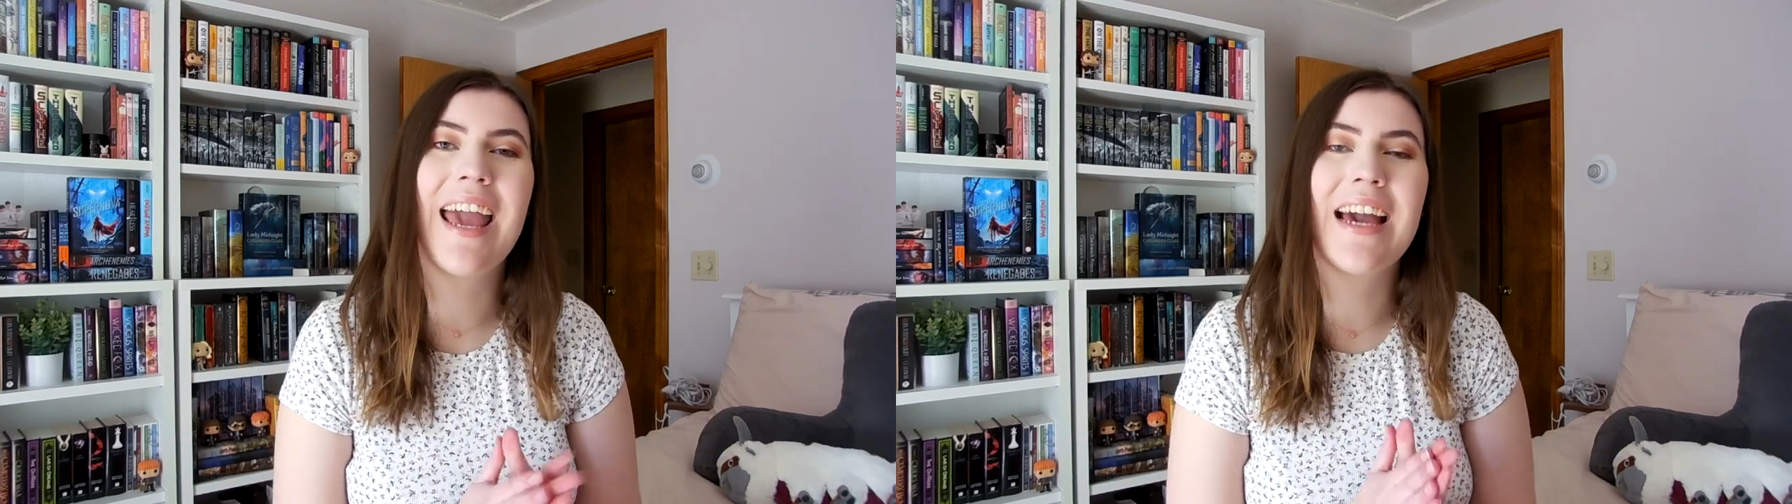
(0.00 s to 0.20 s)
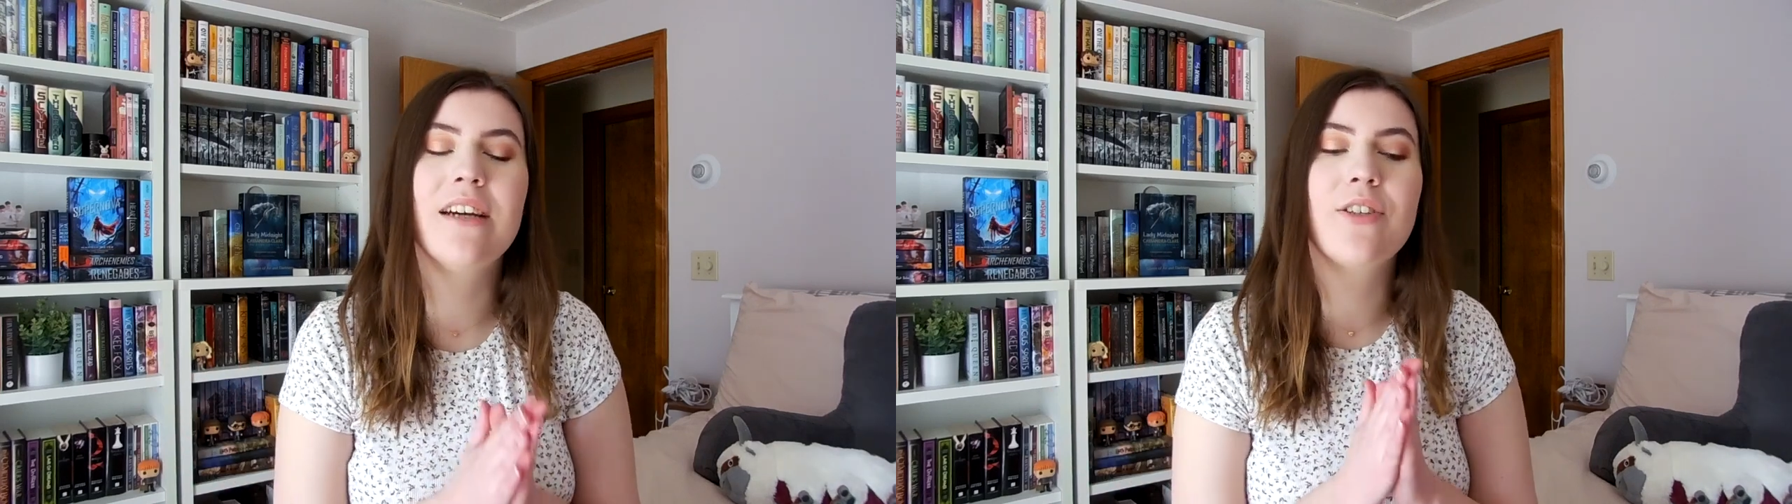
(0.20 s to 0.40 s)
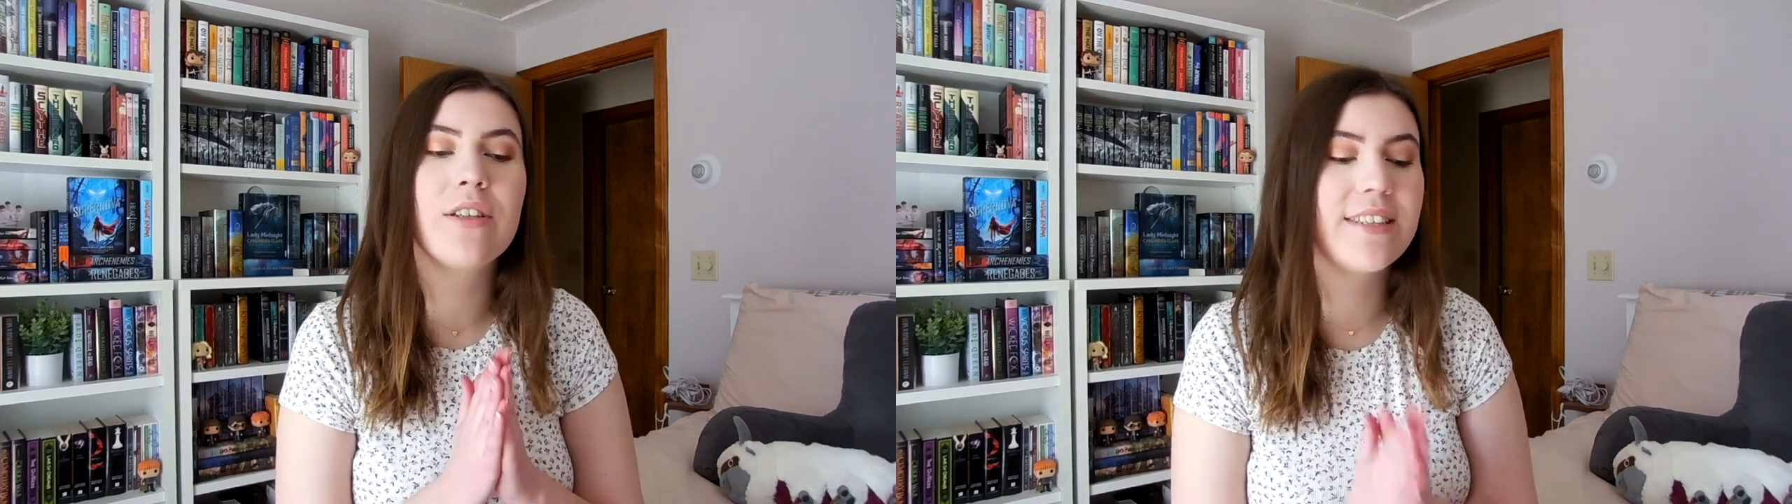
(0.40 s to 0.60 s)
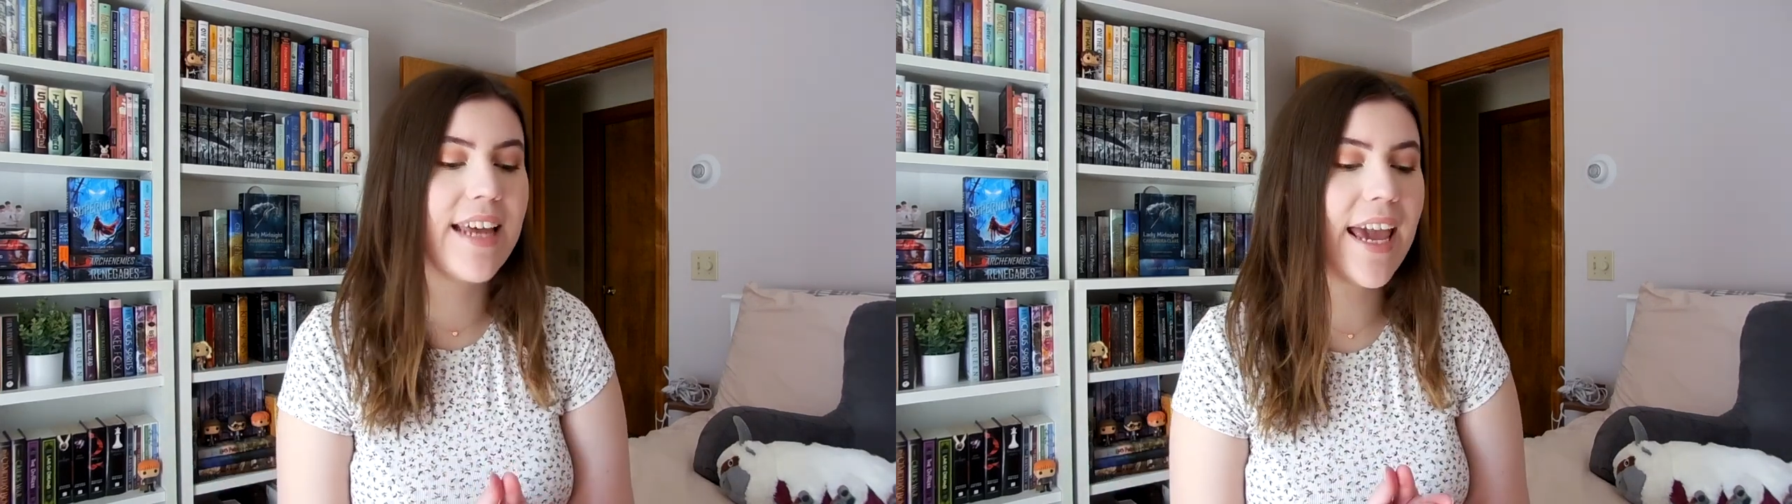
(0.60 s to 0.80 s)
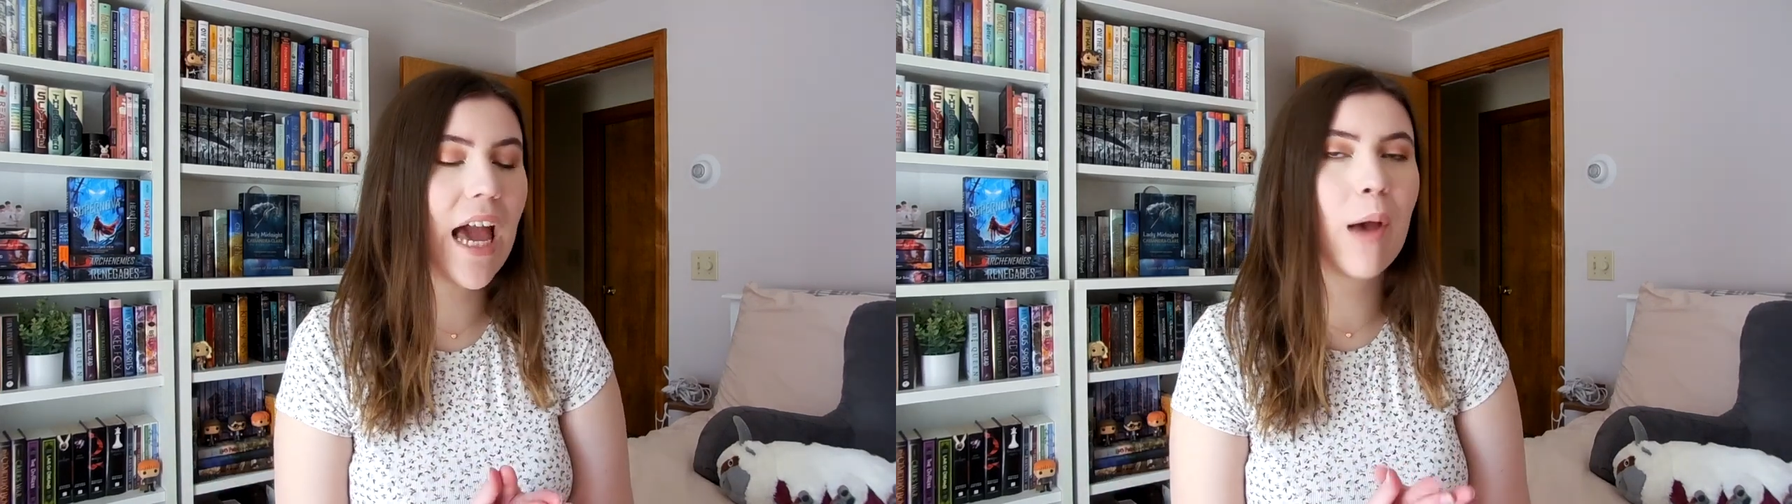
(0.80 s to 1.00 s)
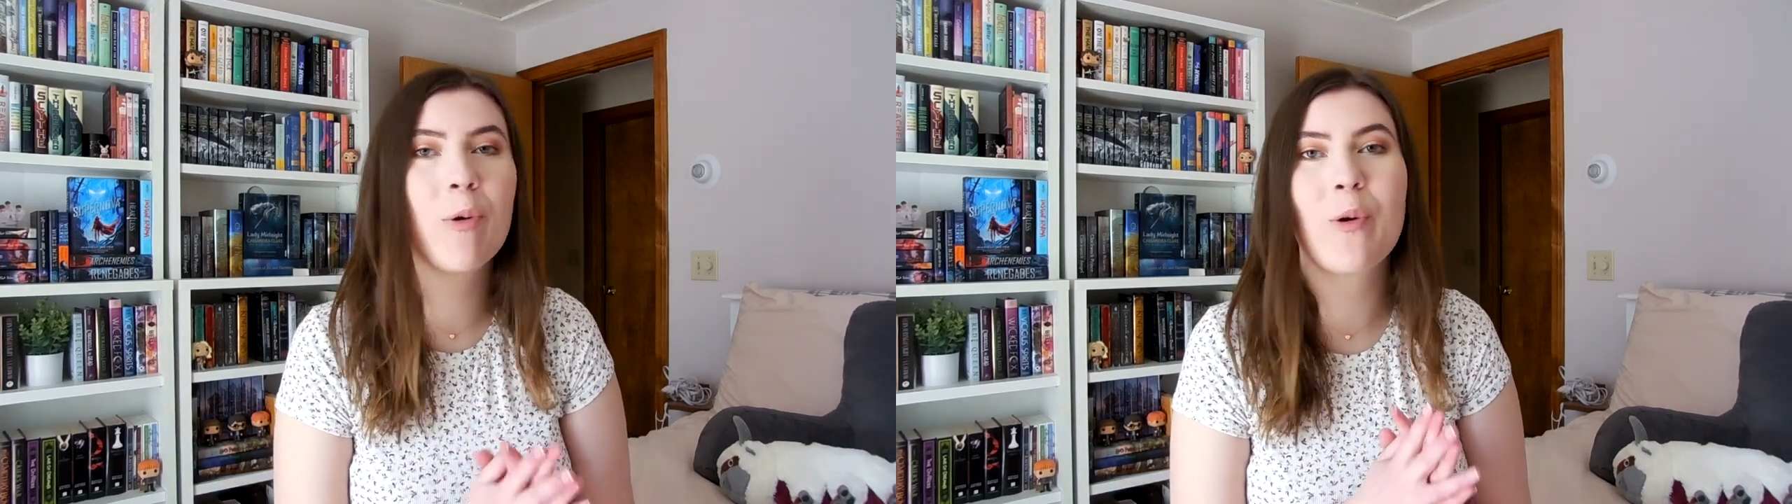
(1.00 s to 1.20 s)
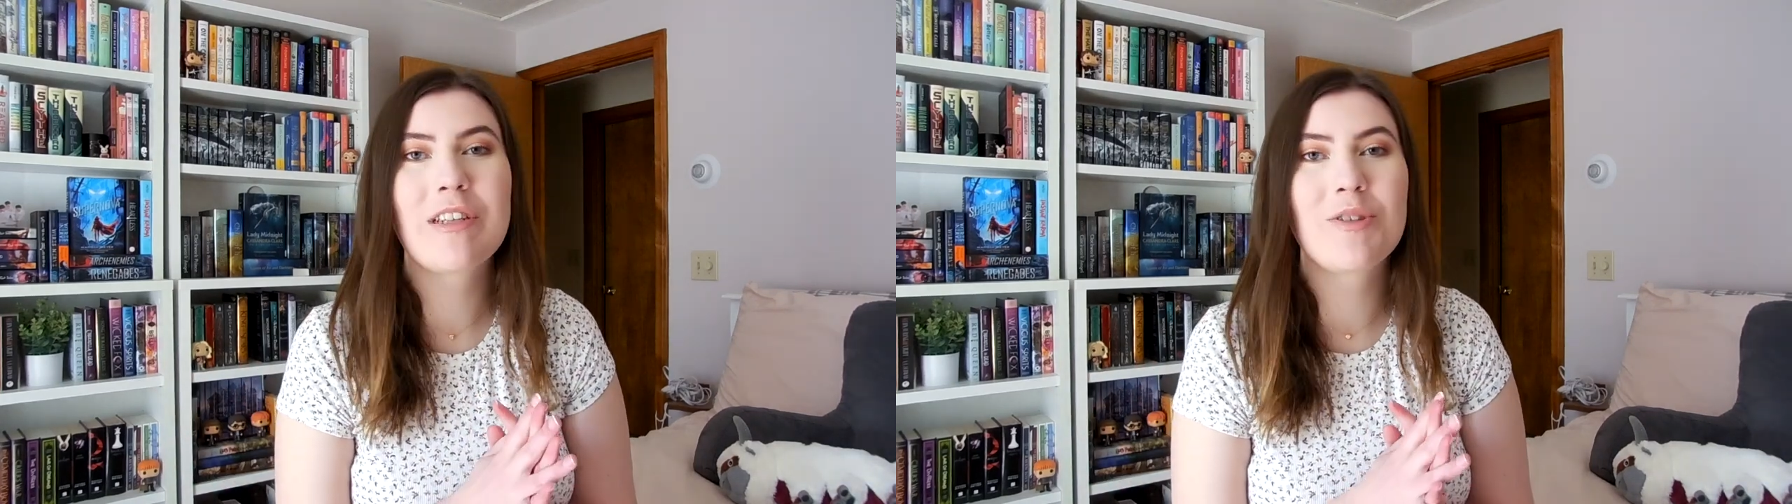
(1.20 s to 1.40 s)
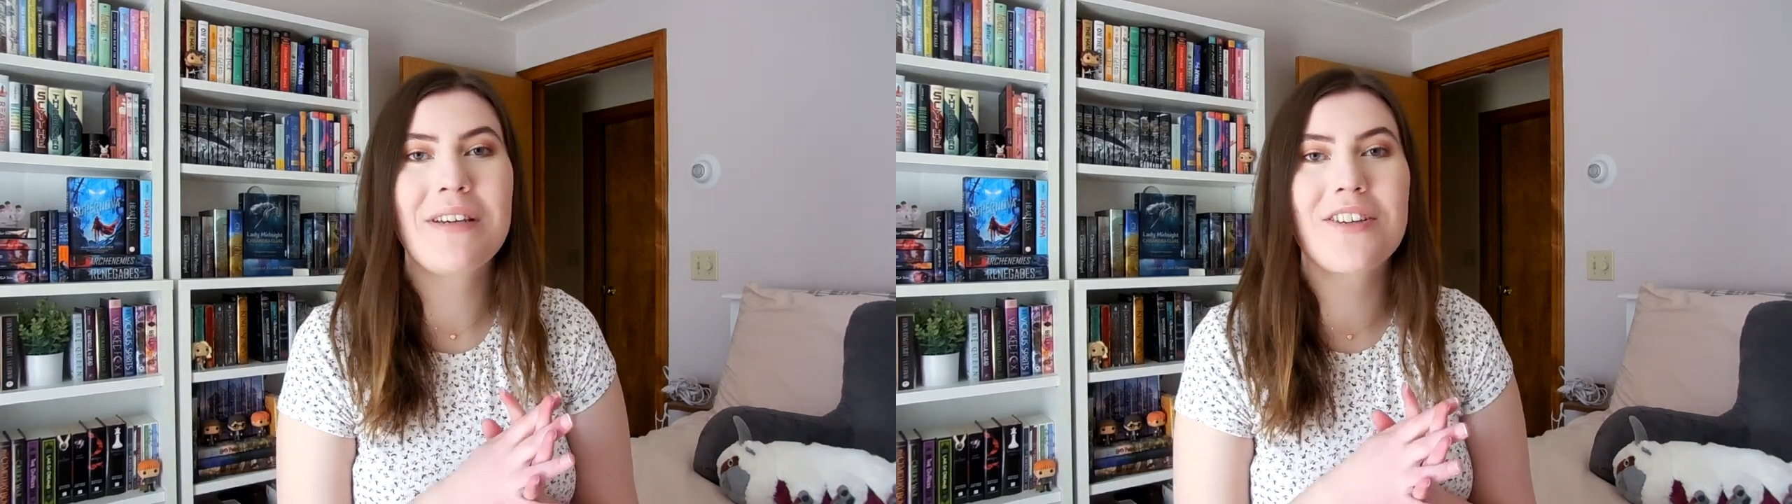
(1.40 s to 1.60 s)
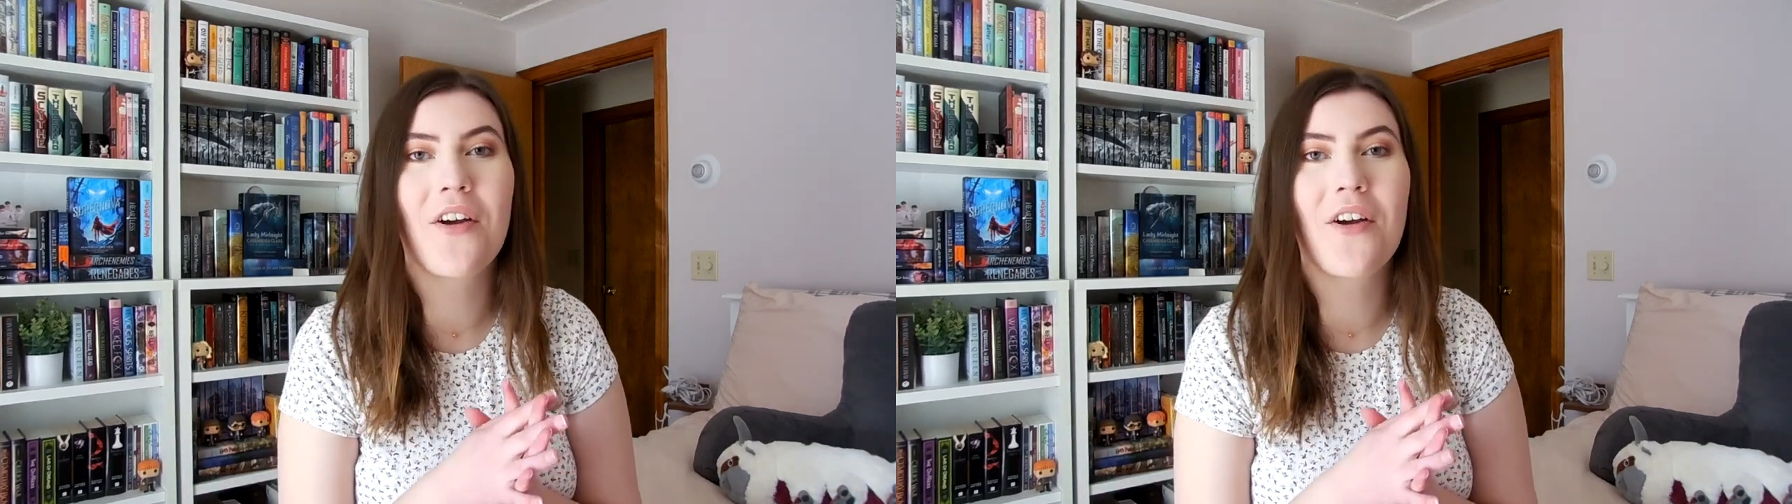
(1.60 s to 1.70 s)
and today I'm going to be